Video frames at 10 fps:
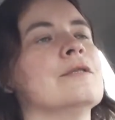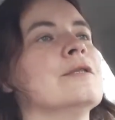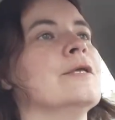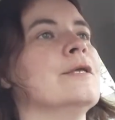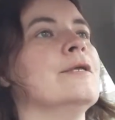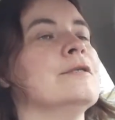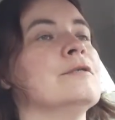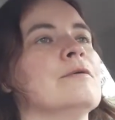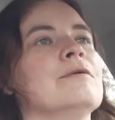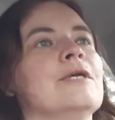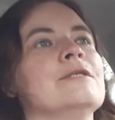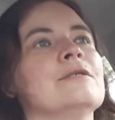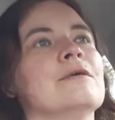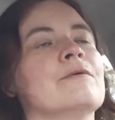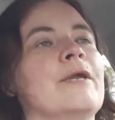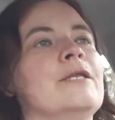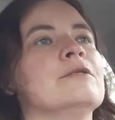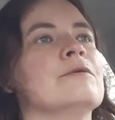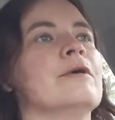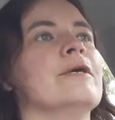Then, so that's not great.
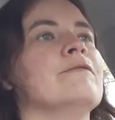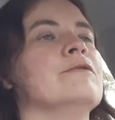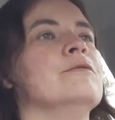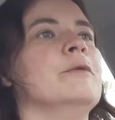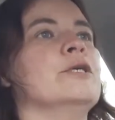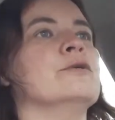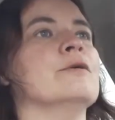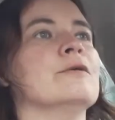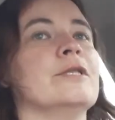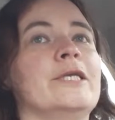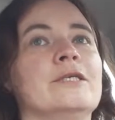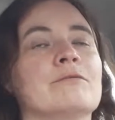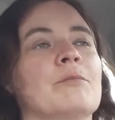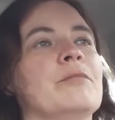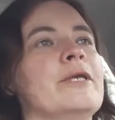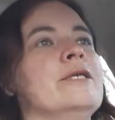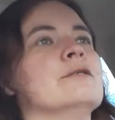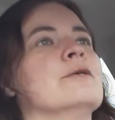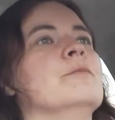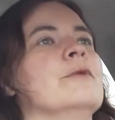So I have to make sure to at least
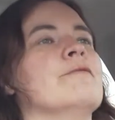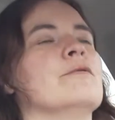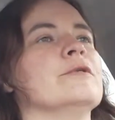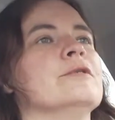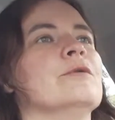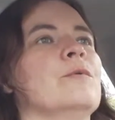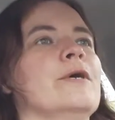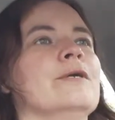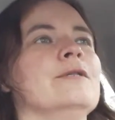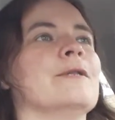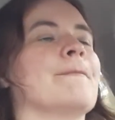replace them every once in a while.